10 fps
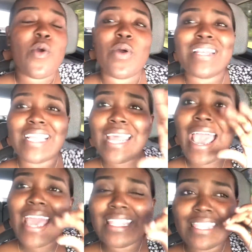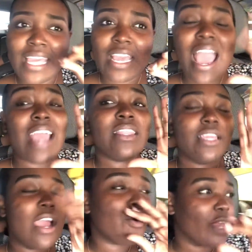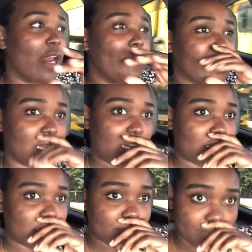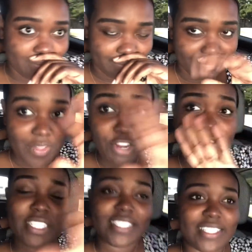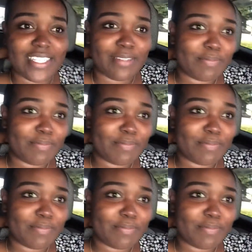that I think okay, let me say this. Criticism.